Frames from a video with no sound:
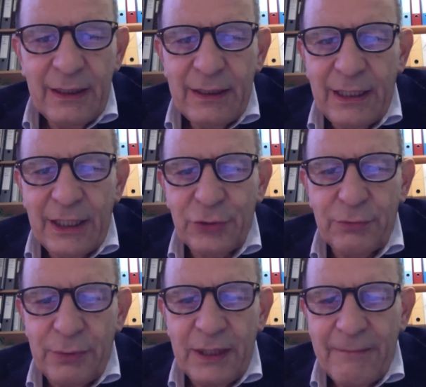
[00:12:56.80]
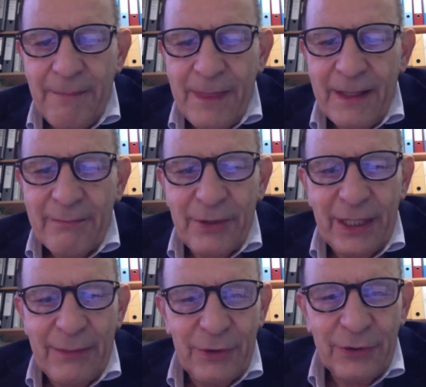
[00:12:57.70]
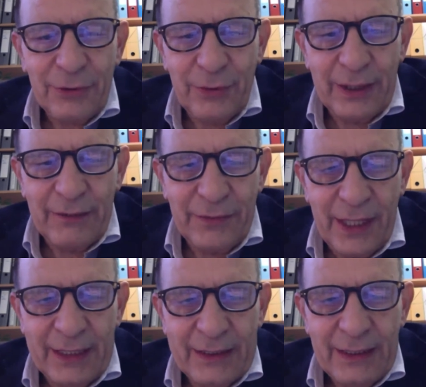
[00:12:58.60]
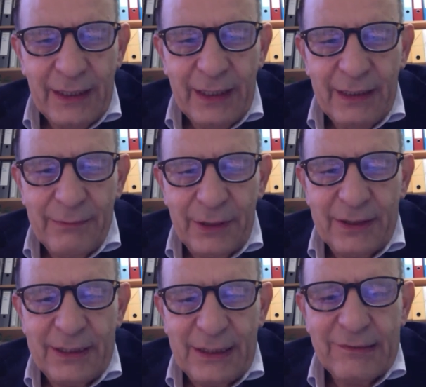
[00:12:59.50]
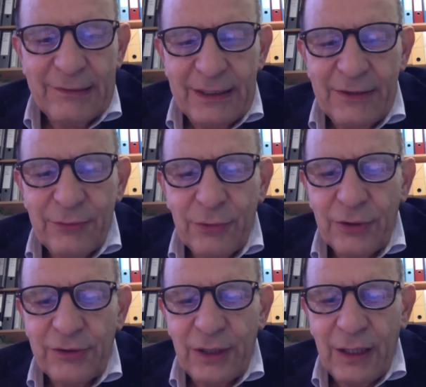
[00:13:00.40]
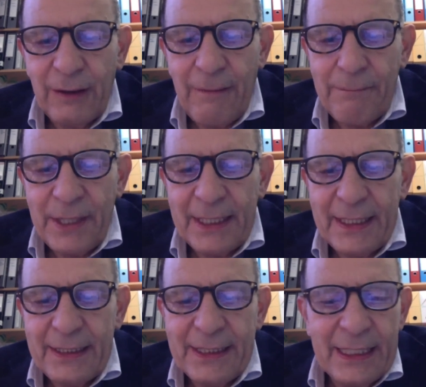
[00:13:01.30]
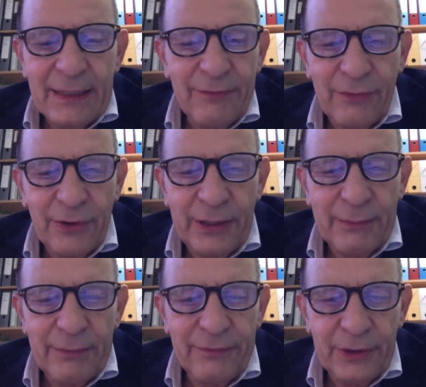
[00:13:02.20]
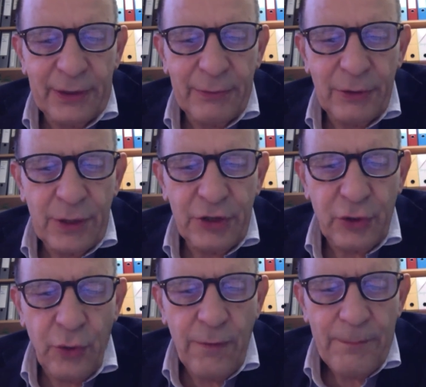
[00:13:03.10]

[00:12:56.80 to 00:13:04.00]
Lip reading: I should be, but I'm not aware of that. But this was a big deal for WHO